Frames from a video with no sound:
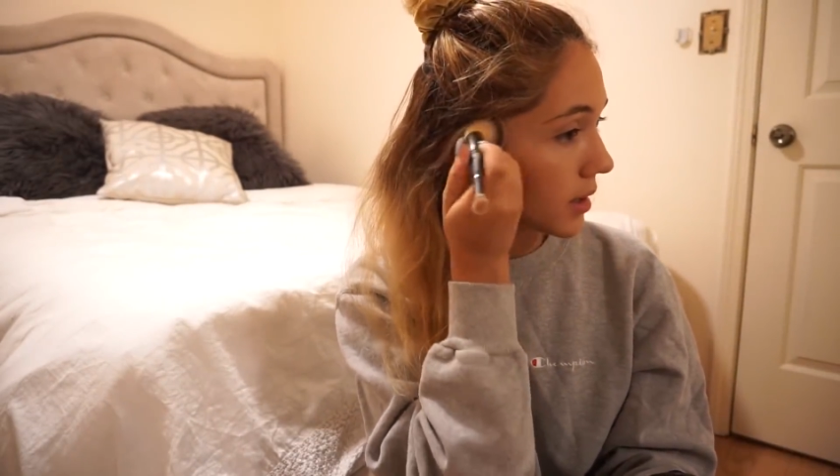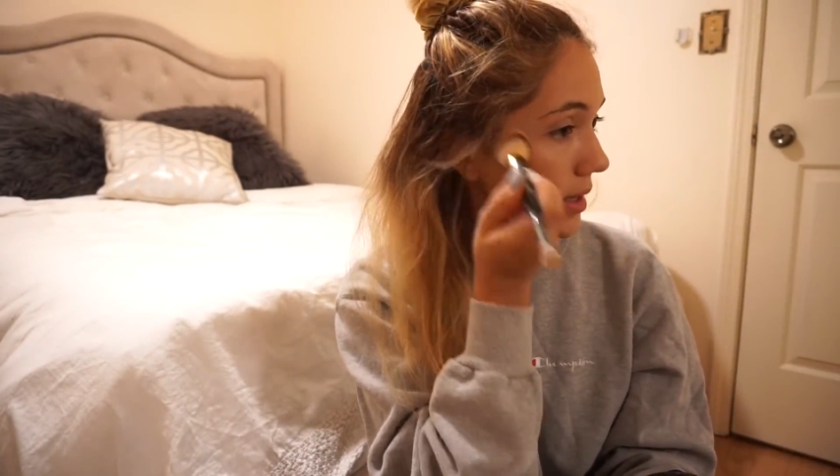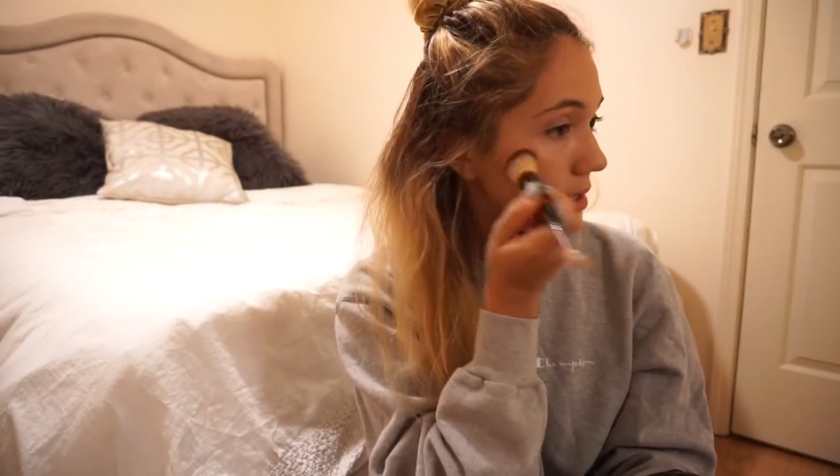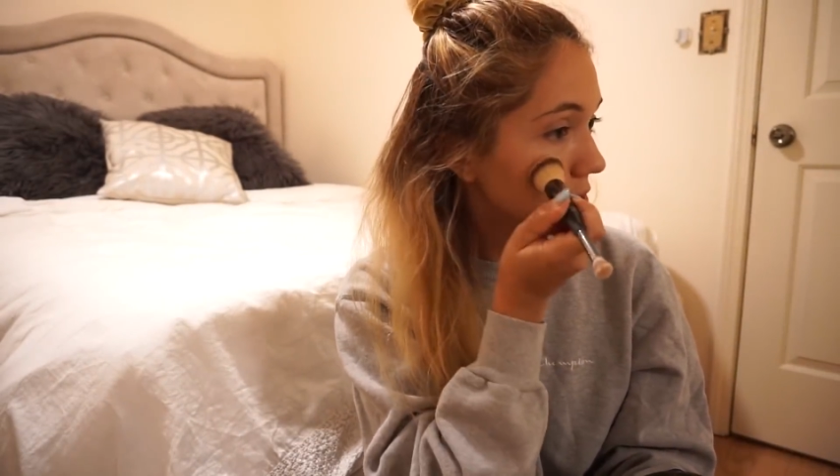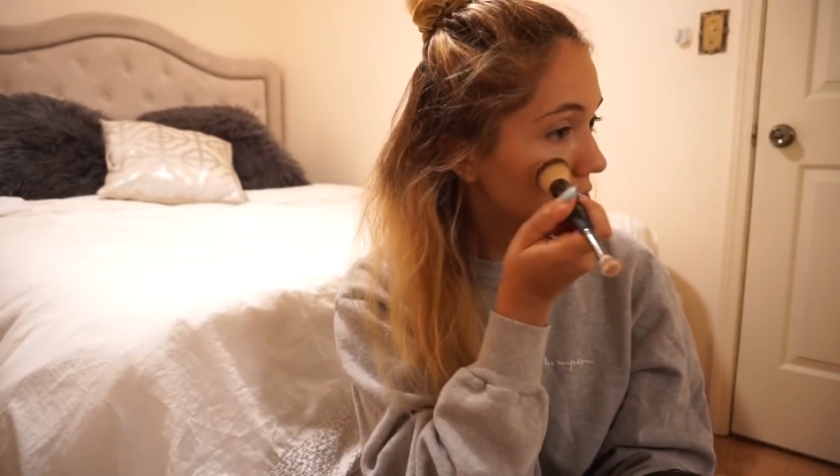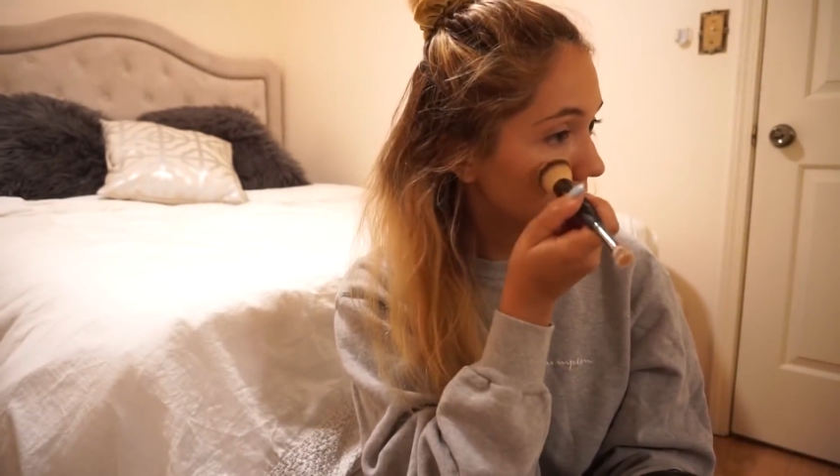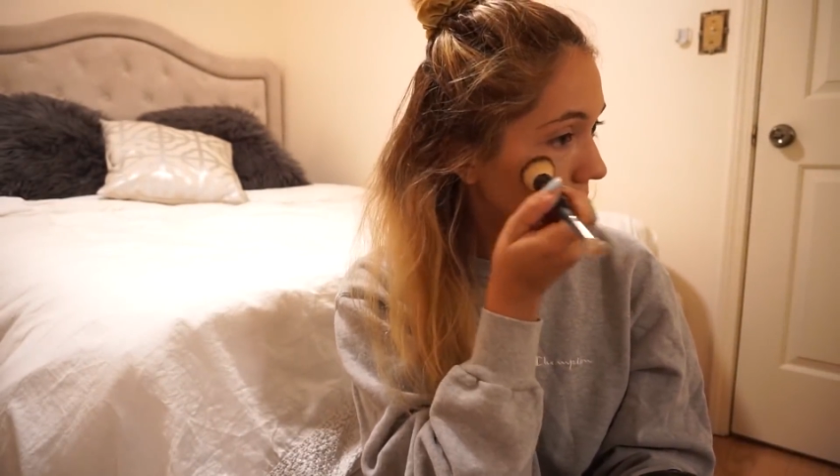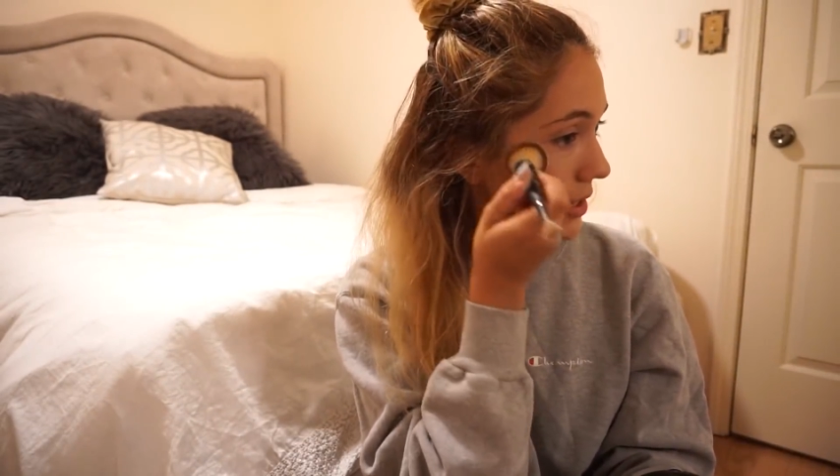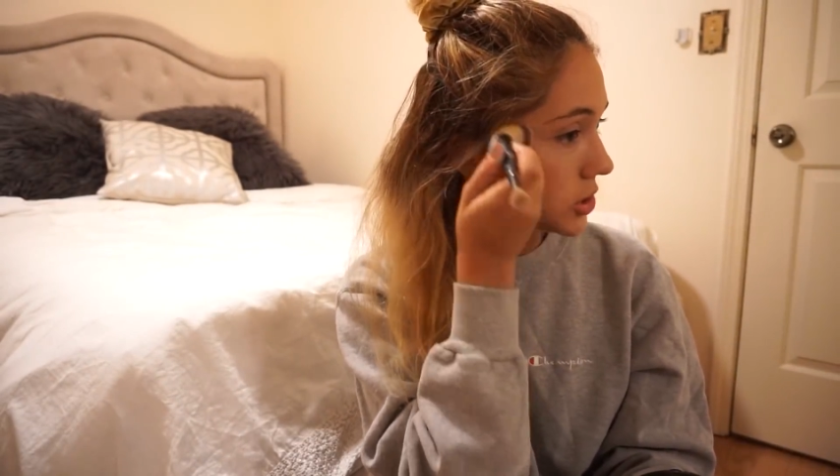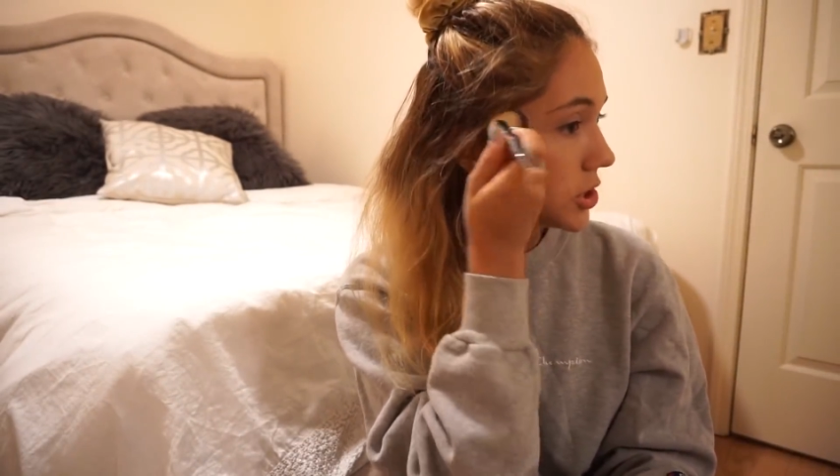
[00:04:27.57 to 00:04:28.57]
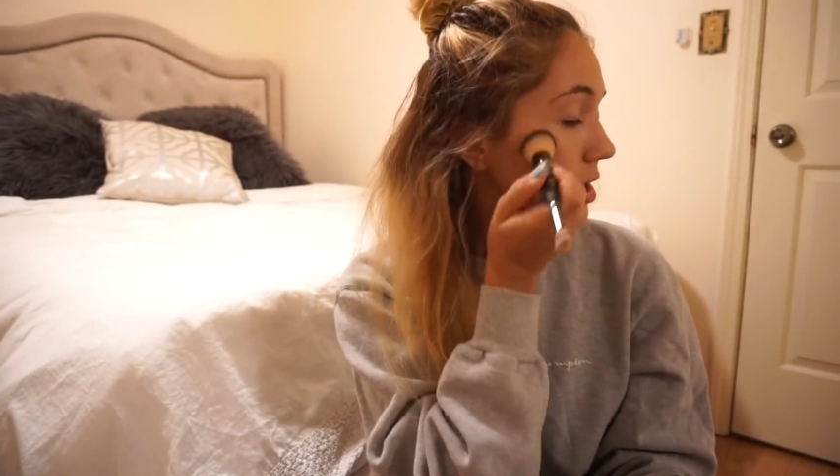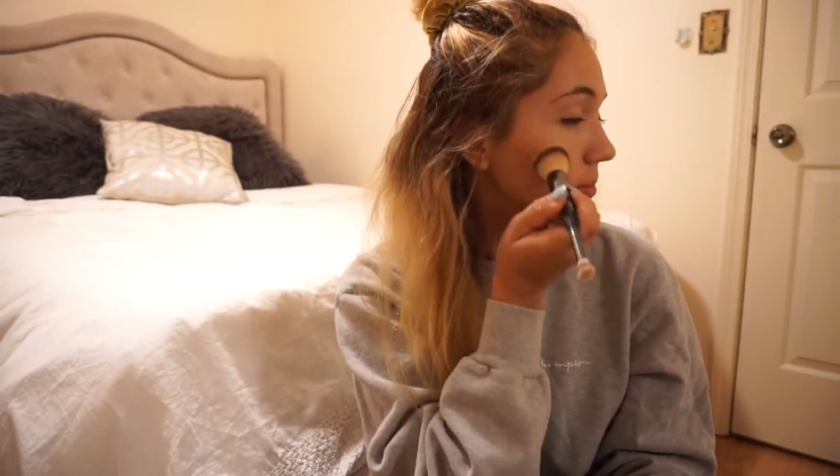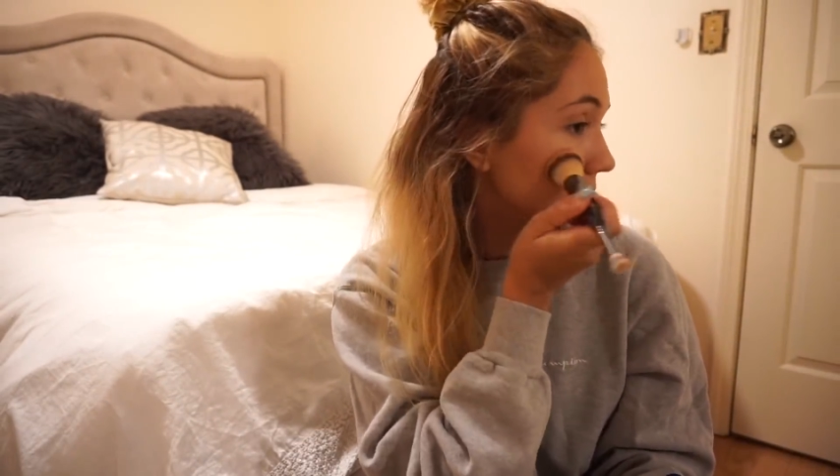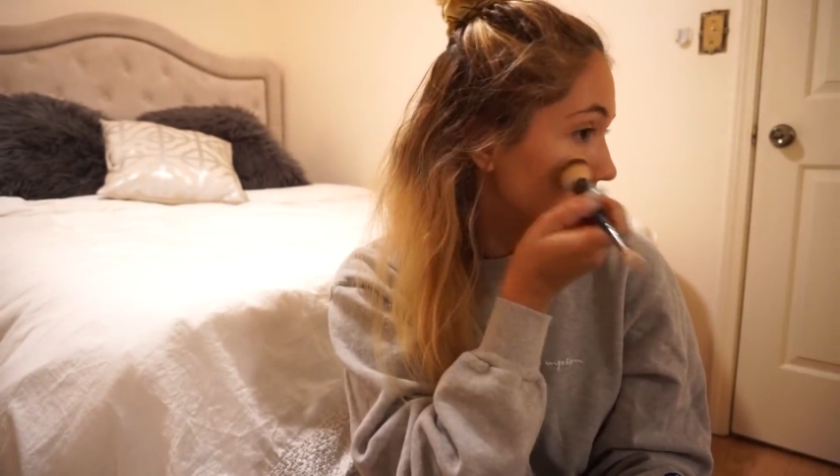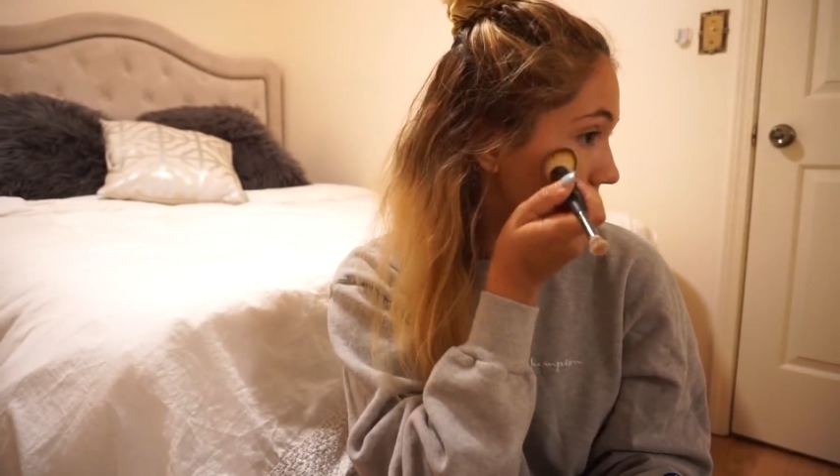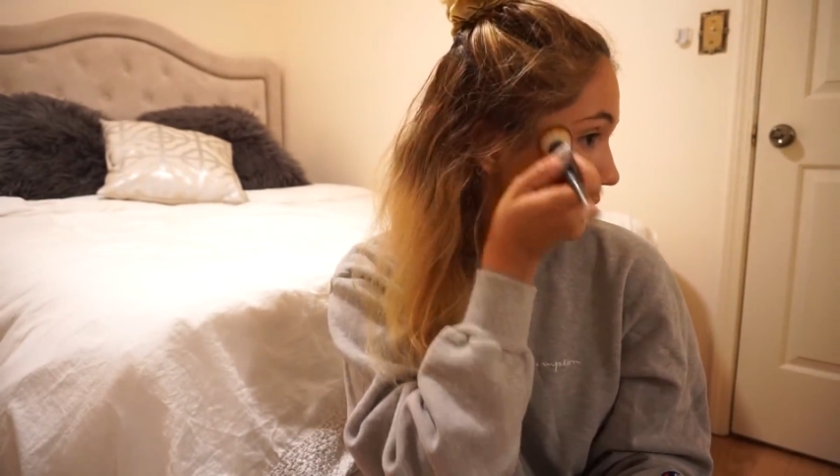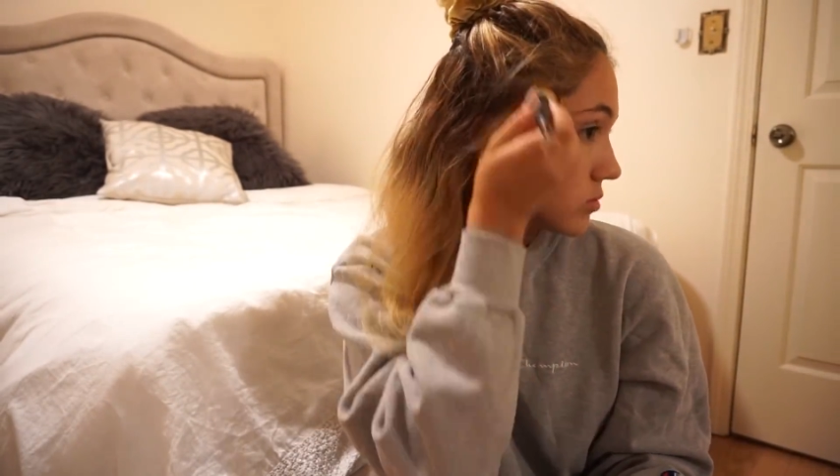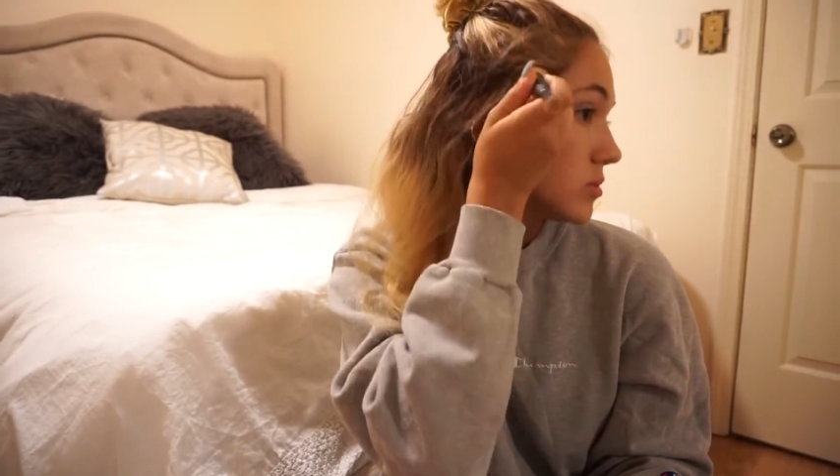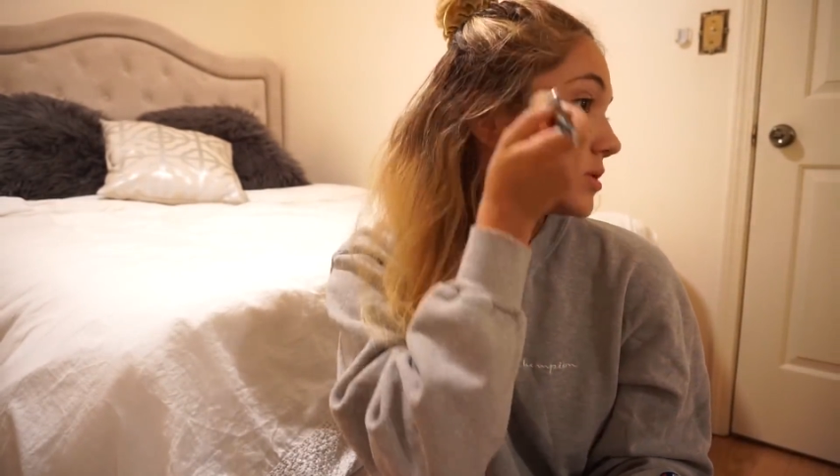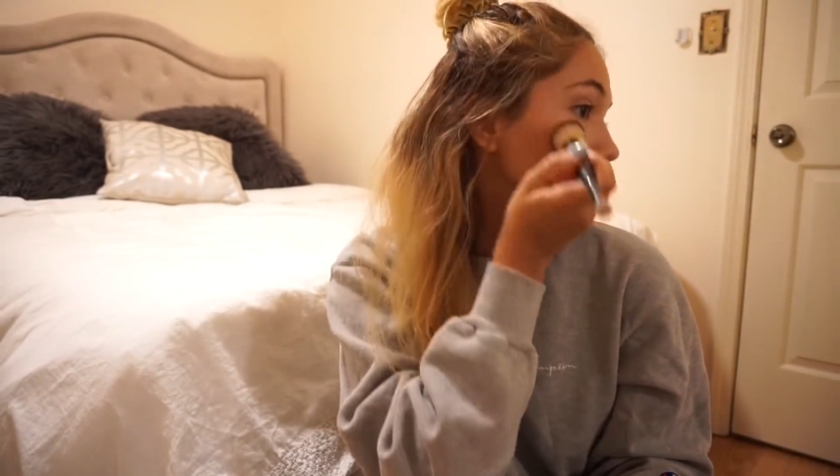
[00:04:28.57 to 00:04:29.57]
into my
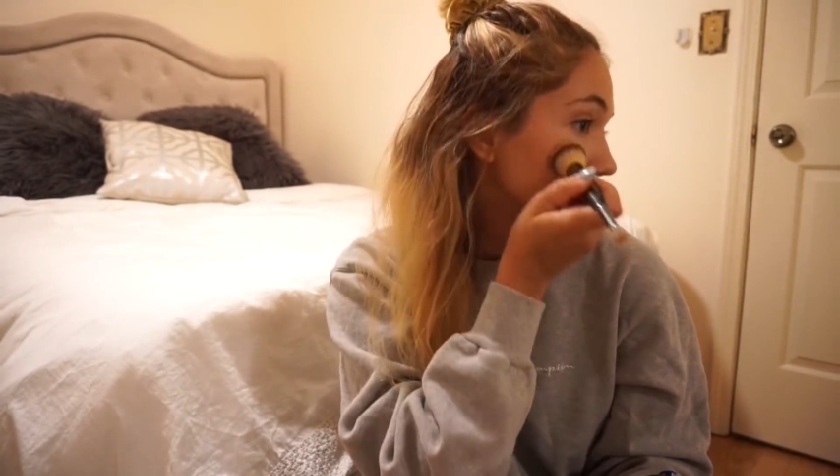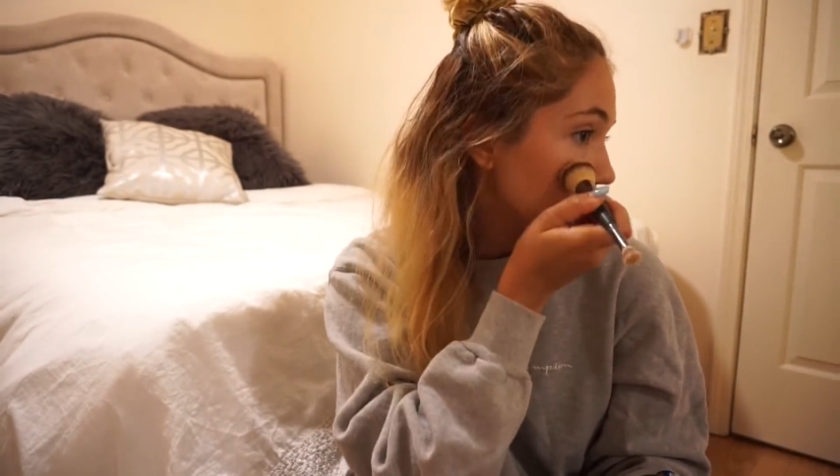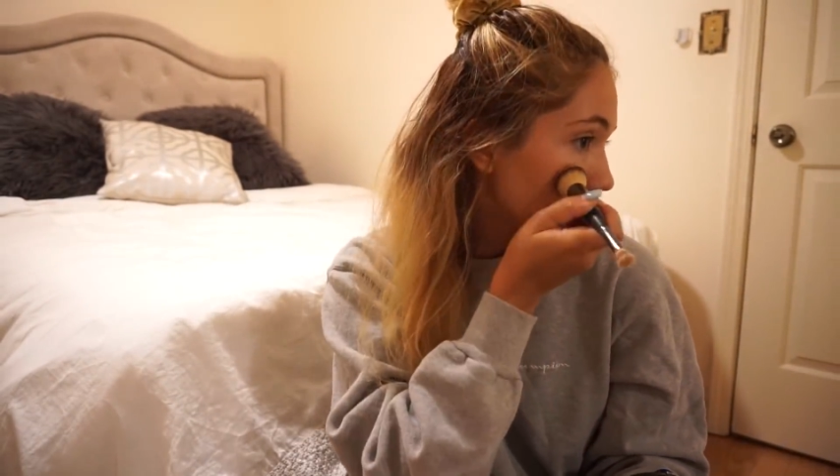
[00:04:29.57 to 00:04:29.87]
cheekbones